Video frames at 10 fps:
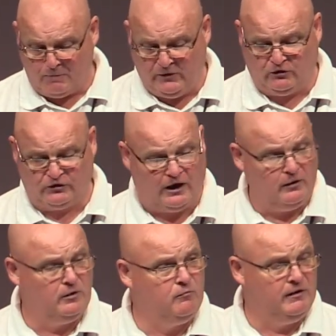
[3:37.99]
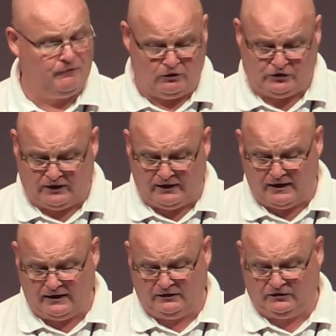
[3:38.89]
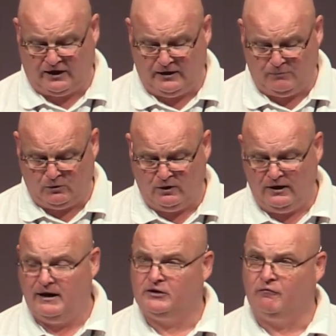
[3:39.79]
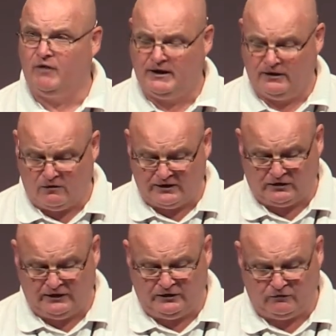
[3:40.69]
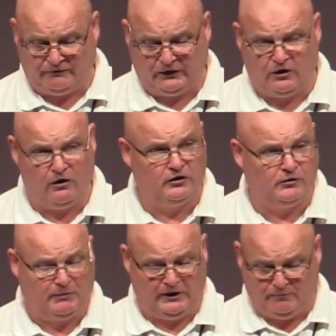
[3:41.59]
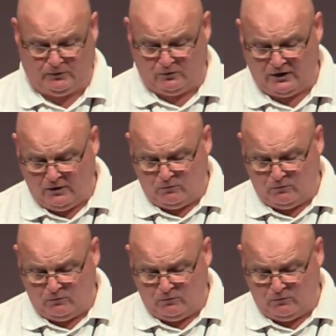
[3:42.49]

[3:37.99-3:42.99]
because only with Öcalan at the table as a recognised leader of the Kurdish people